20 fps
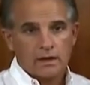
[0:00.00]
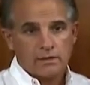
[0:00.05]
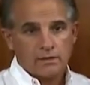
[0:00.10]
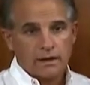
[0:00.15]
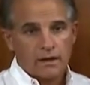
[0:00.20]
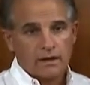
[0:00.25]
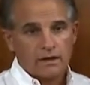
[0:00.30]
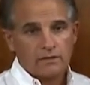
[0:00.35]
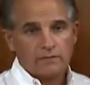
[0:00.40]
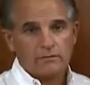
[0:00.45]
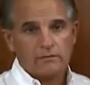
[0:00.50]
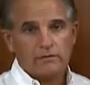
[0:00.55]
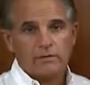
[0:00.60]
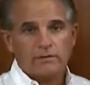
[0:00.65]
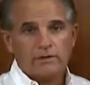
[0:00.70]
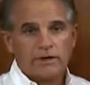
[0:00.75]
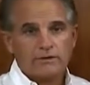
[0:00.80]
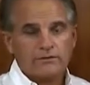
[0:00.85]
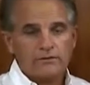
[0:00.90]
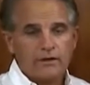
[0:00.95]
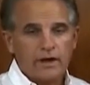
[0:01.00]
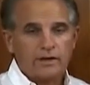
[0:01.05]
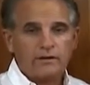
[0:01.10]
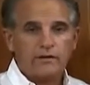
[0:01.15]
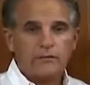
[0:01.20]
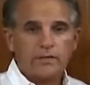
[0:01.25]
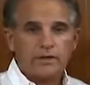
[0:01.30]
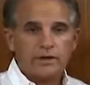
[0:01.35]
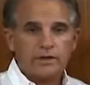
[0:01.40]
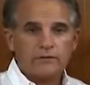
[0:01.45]
Now, that's not
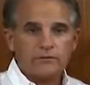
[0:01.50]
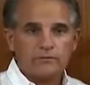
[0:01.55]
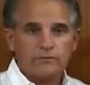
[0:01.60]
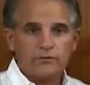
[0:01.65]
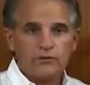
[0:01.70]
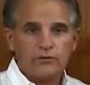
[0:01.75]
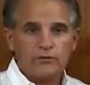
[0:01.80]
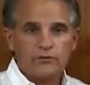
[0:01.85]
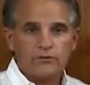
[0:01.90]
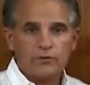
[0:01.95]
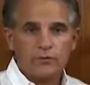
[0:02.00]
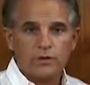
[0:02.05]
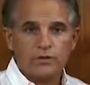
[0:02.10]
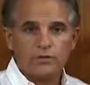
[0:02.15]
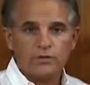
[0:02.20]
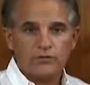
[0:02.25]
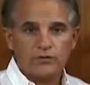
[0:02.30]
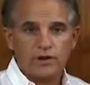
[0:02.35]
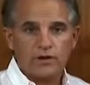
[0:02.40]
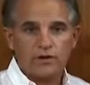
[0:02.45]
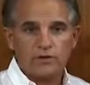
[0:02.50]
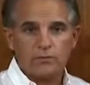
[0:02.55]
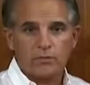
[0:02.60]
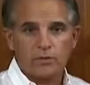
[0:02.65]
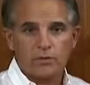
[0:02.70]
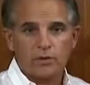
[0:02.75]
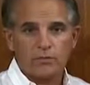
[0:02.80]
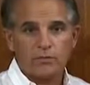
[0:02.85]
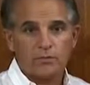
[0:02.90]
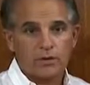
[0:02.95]
to be confused with
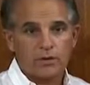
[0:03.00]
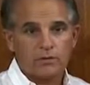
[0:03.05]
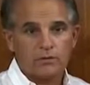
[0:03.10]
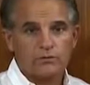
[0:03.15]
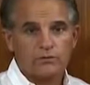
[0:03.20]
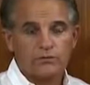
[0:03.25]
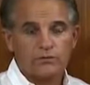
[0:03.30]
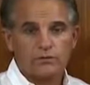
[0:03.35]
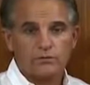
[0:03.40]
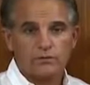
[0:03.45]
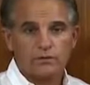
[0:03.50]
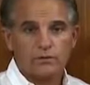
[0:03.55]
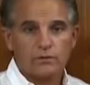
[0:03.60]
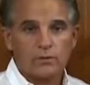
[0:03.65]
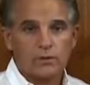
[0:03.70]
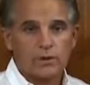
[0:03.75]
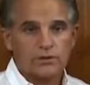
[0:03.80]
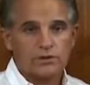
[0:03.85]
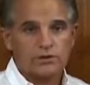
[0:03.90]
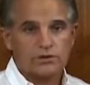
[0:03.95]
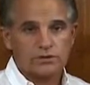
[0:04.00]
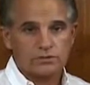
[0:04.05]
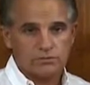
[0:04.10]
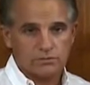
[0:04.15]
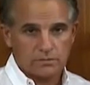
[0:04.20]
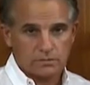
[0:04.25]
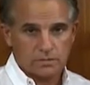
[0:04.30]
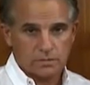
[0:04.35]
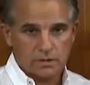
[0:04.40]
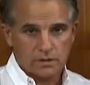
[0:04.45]
centerboard boats, which
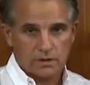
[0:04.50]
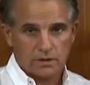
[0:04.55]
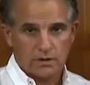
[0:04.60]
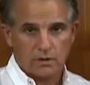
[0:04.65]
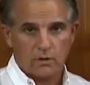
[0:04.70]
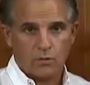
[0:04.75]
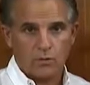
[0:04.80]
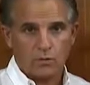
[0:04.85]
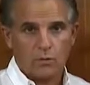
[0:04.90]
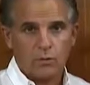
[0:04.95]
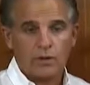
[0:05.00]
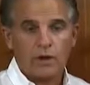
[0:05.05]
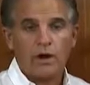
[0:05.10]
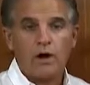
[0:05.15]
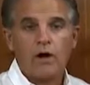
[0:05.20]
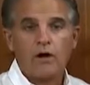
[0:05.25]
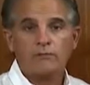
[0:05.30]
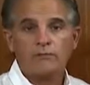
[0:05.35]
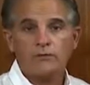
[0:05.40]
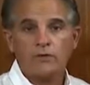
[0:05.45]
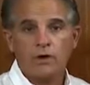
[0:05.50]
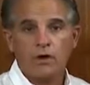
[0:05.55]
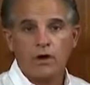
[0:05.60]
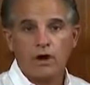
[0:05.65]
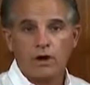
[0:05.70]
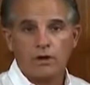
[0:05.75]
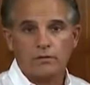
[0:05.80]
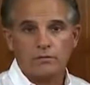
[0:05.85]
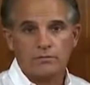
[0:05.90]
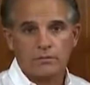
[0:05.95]
we often
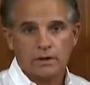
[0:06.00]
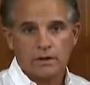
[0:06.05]
are.